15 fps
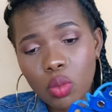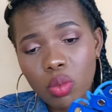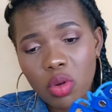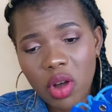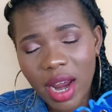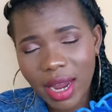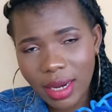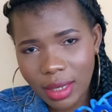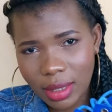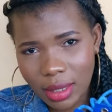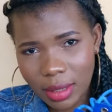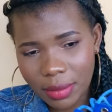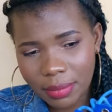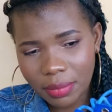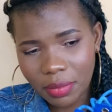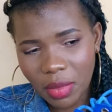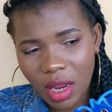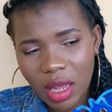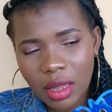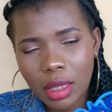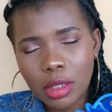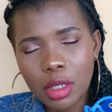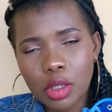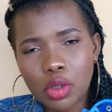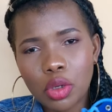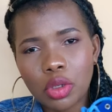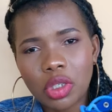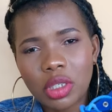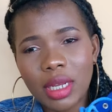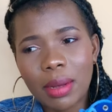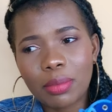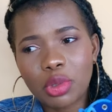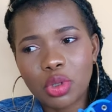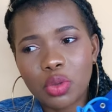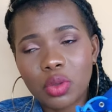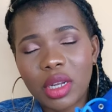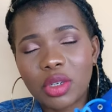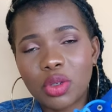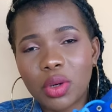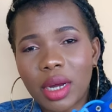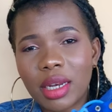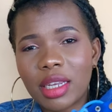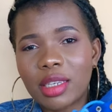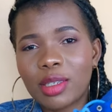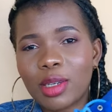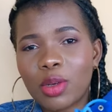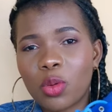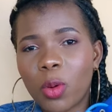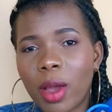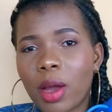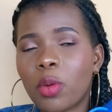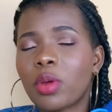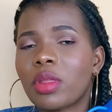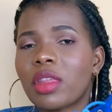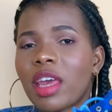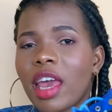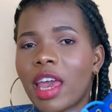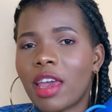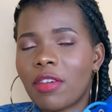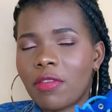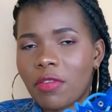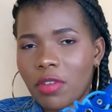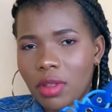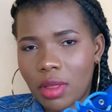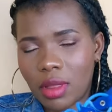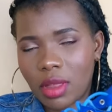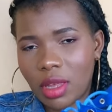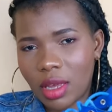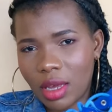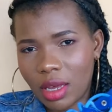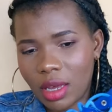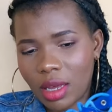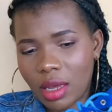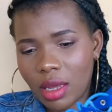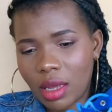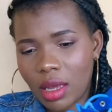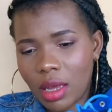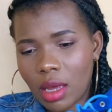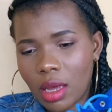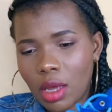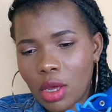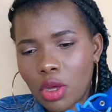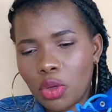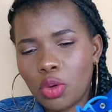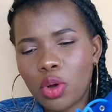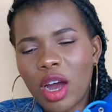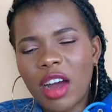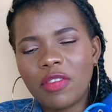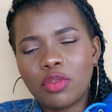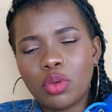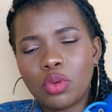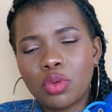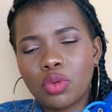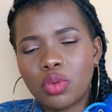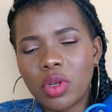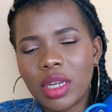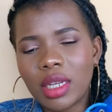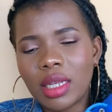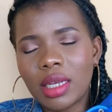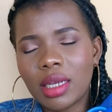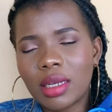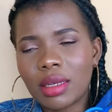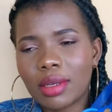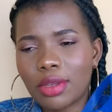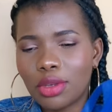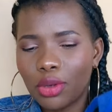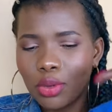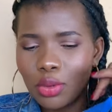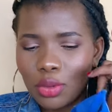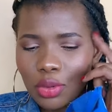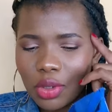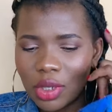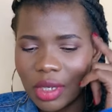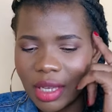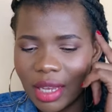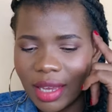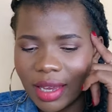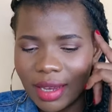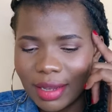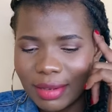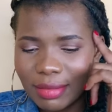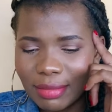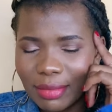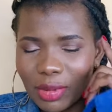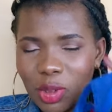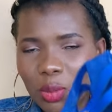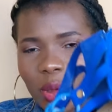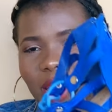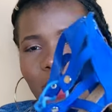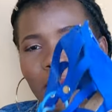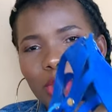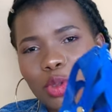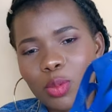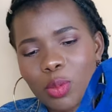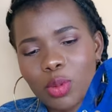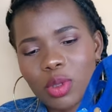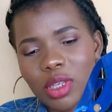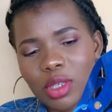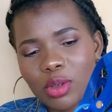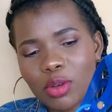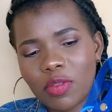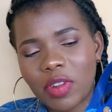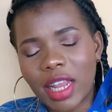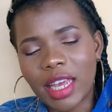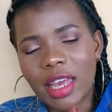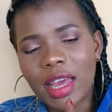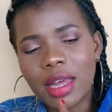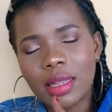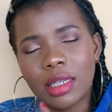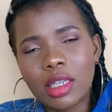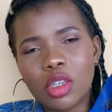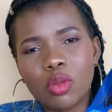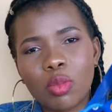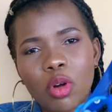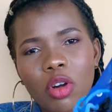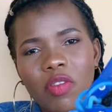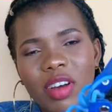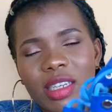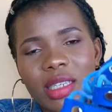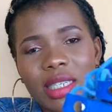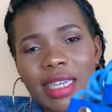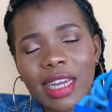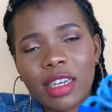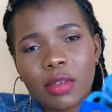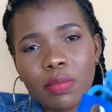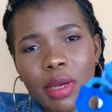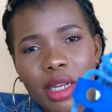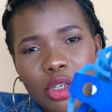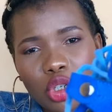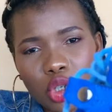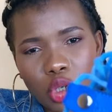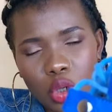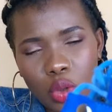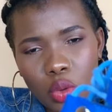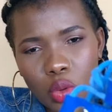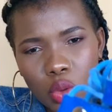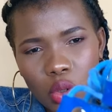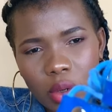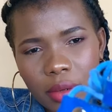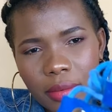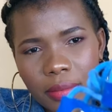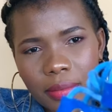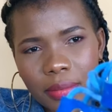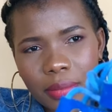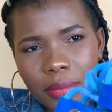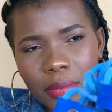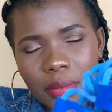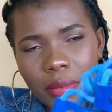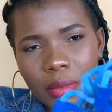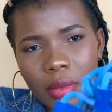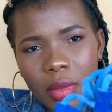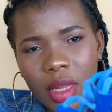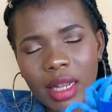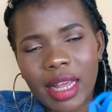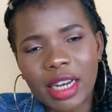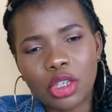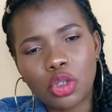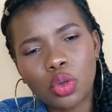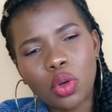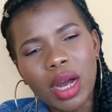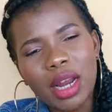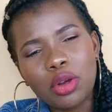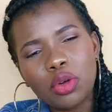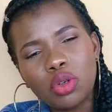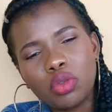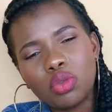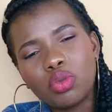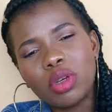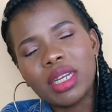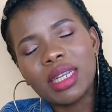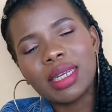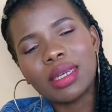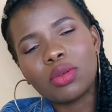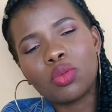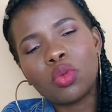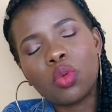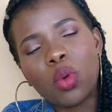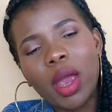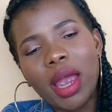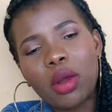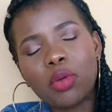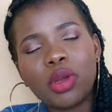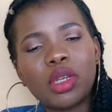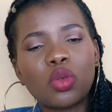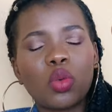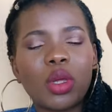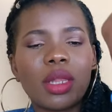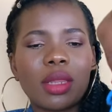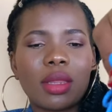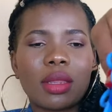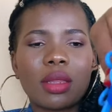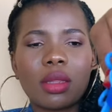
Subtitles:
bright. this is not some shoe that you can easily wear with everything. You have to really use here to be able to pull this off. Like, this is more of a statement shoe that you cannot really wear it with